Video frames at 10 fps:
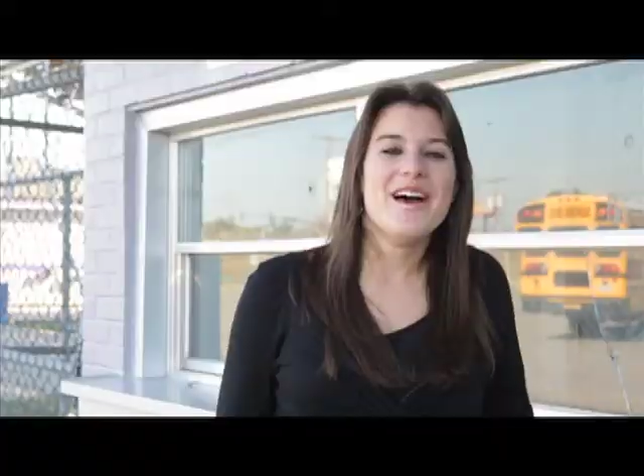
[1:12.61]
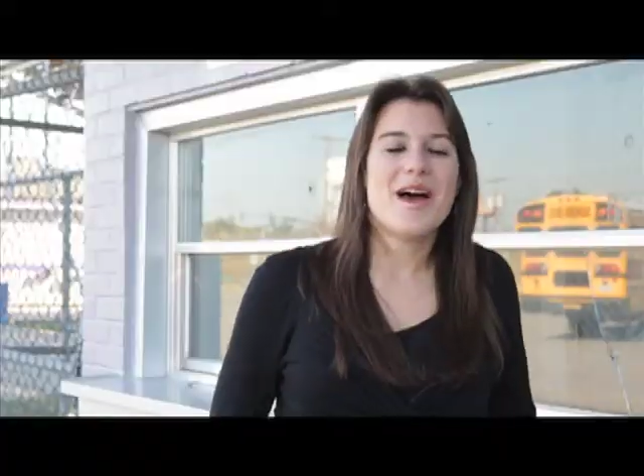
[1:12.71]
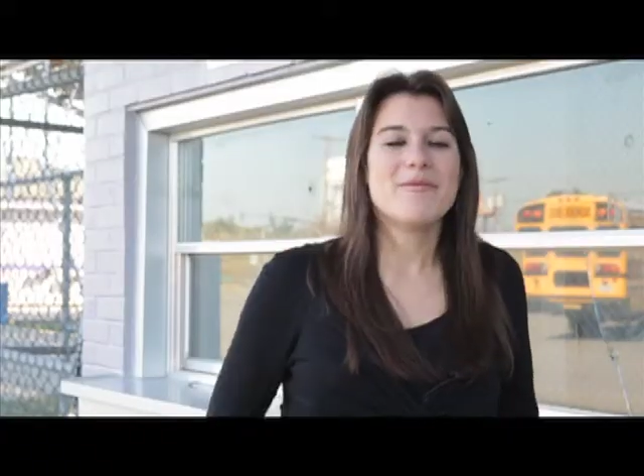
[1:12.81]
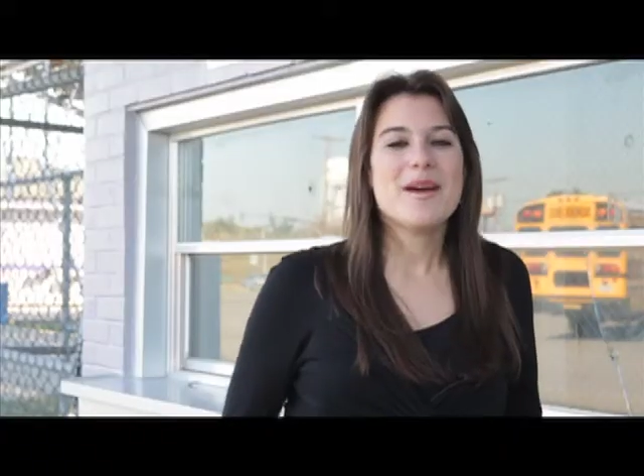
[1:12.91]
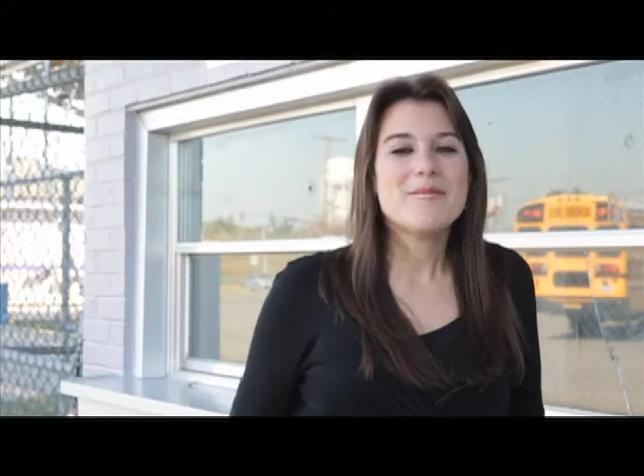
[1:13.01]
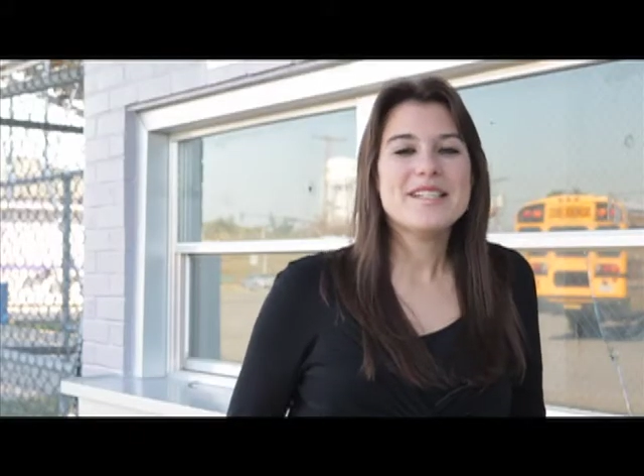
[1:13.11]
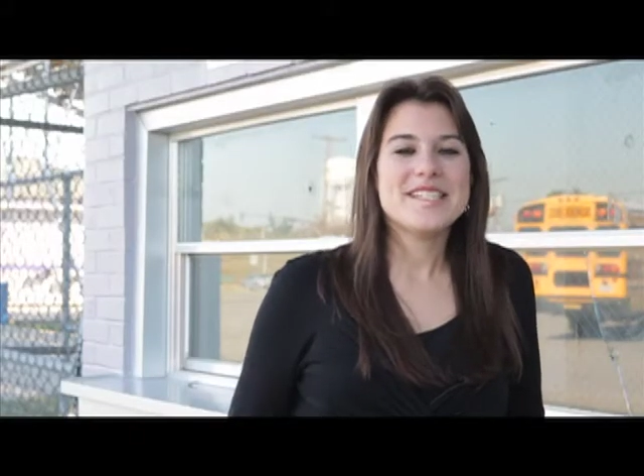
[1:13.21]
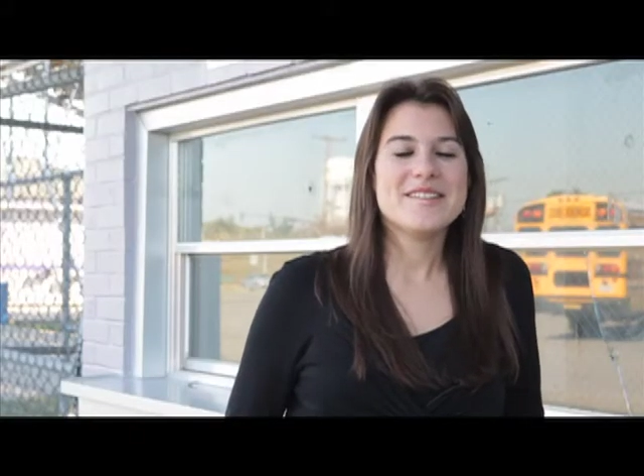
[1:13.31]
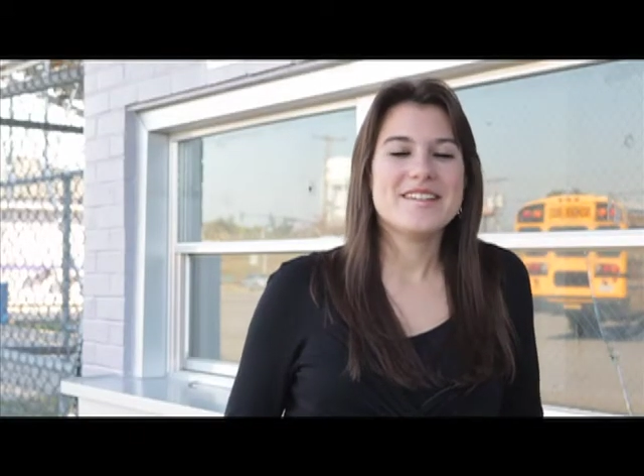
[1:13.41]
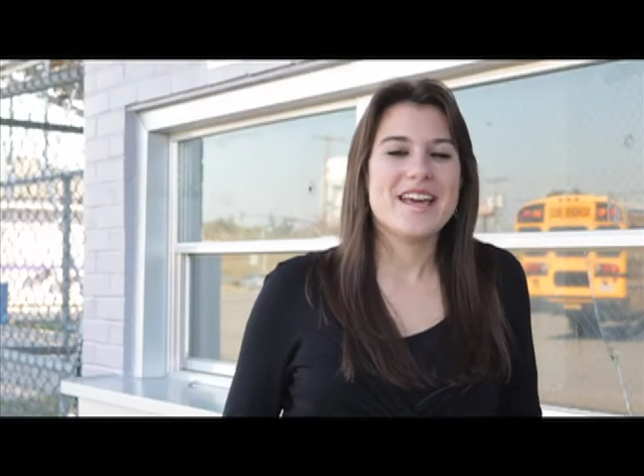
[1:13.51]
I'm coming
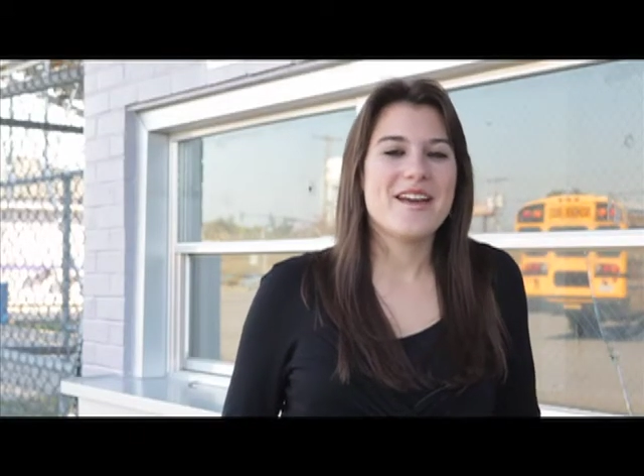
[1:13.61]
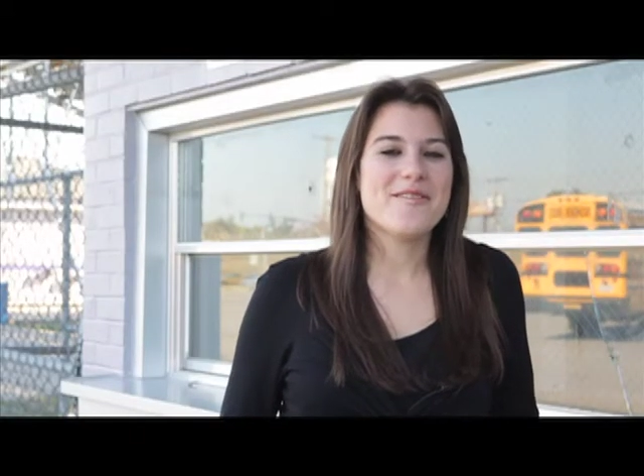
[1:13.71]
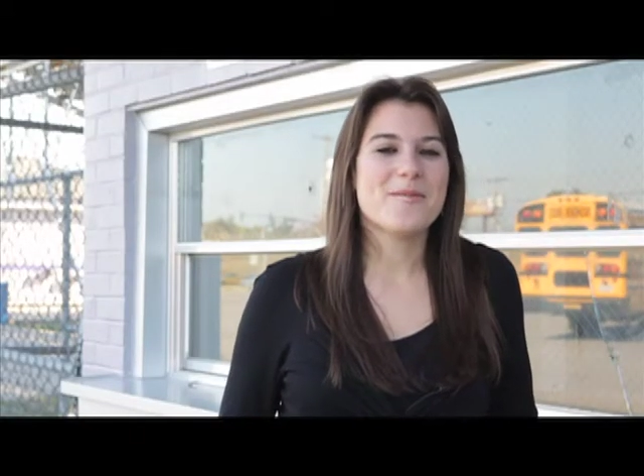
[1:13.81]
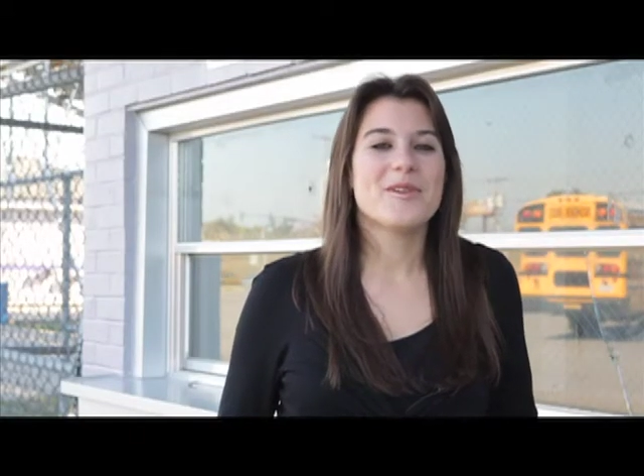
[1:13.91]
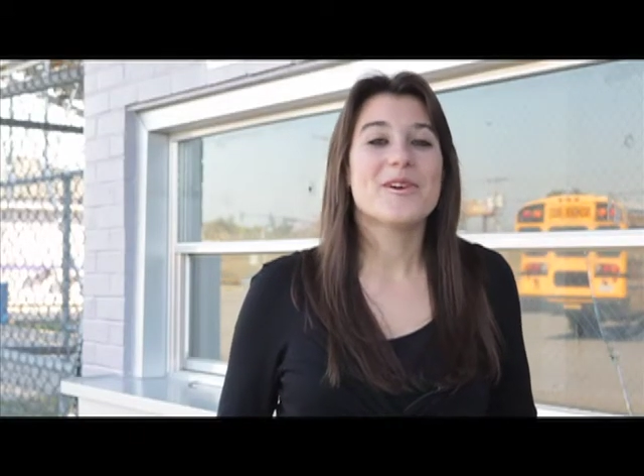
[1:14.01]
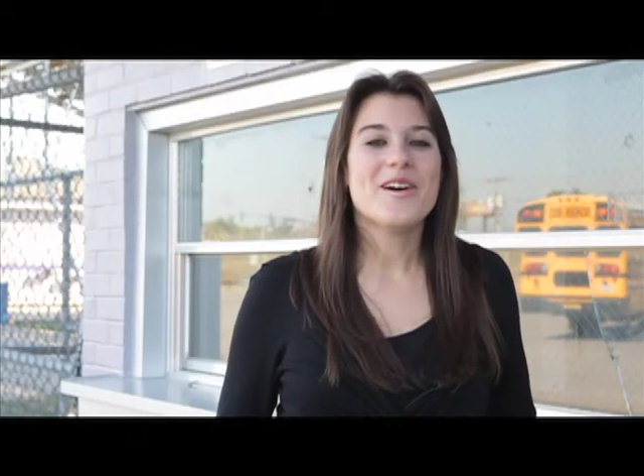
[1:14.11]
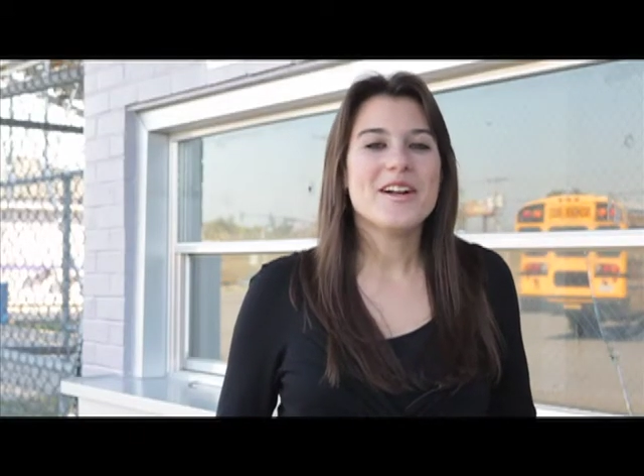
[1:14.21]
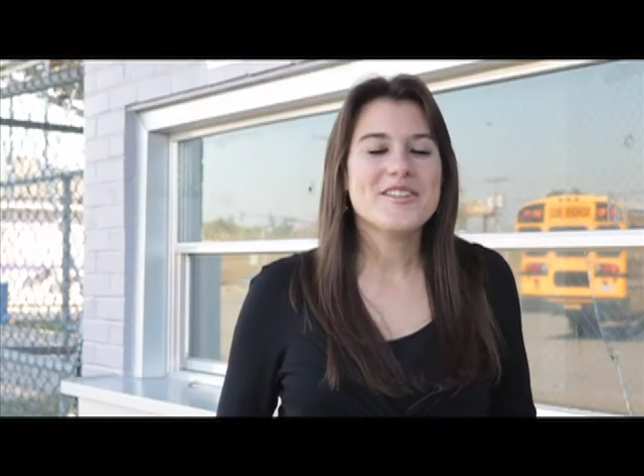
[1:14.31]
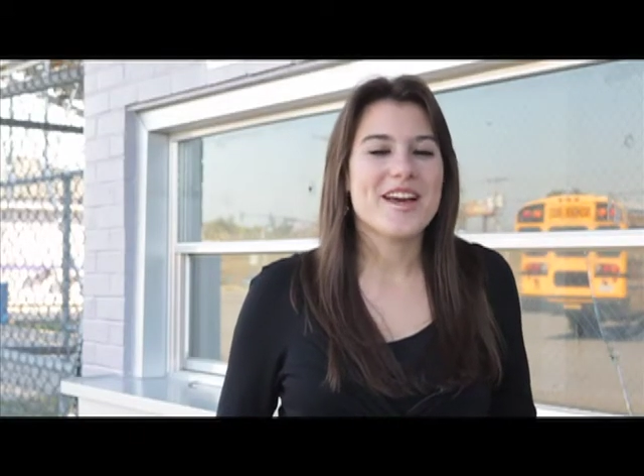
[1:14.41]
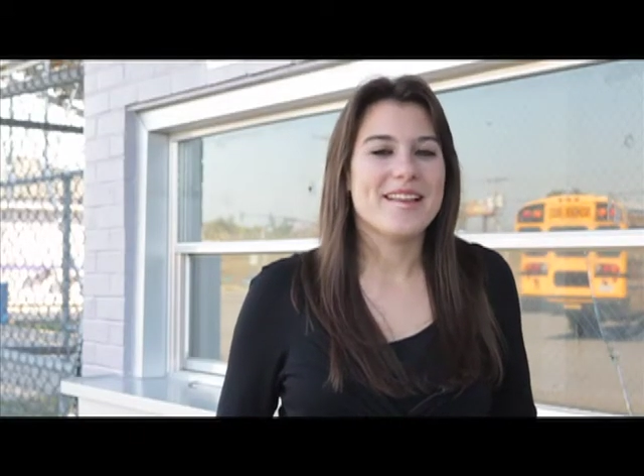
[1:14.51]
to you today from
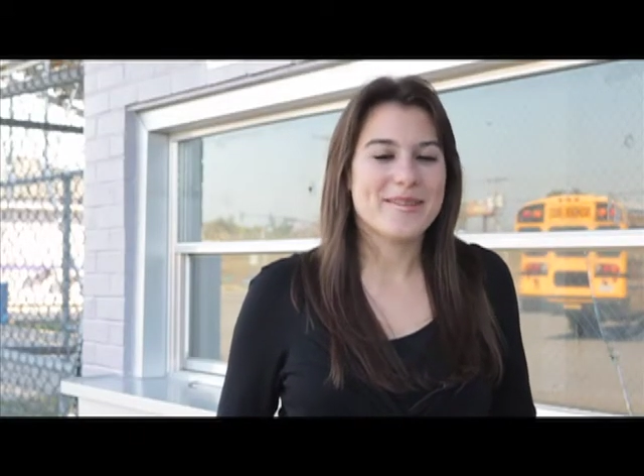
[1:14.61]
LaGrange High